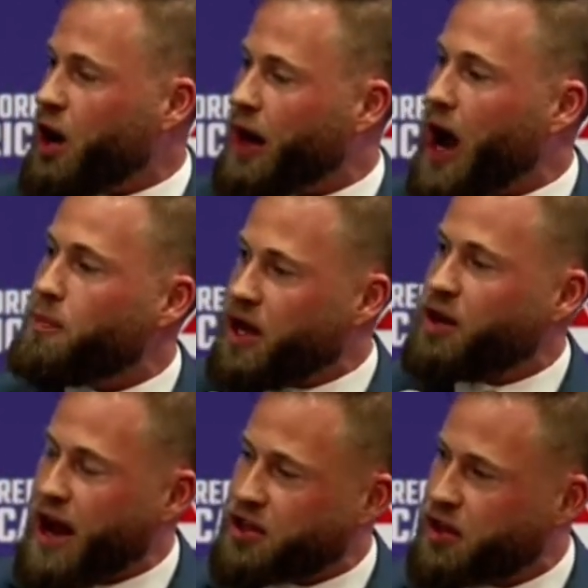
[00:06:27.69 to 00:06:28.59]
I bet you're
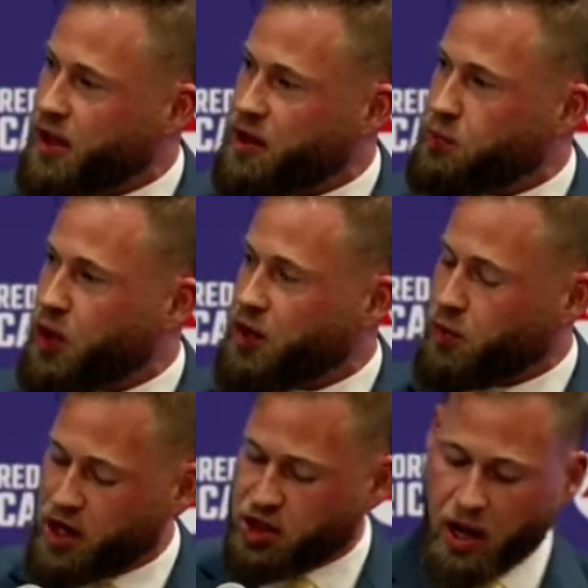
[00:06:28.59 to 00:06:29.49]
actually living pretty
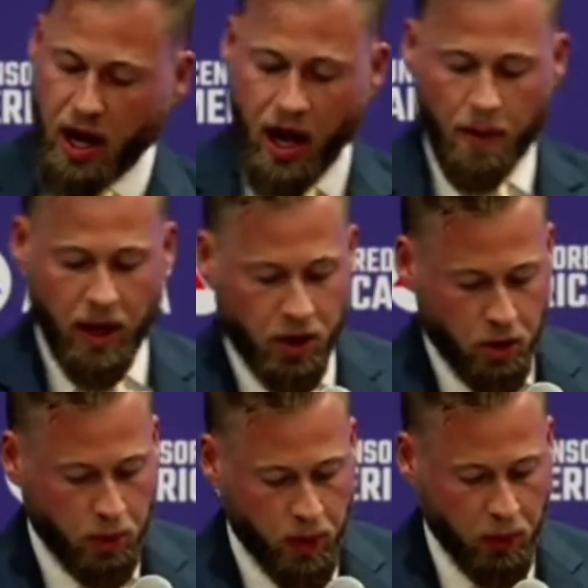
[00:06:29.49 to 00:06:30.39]
rich. I bet you do
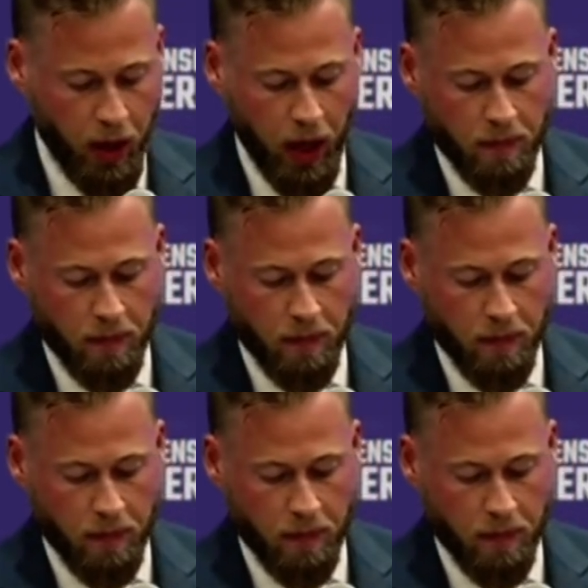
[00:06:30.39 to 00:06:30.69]
pretty well.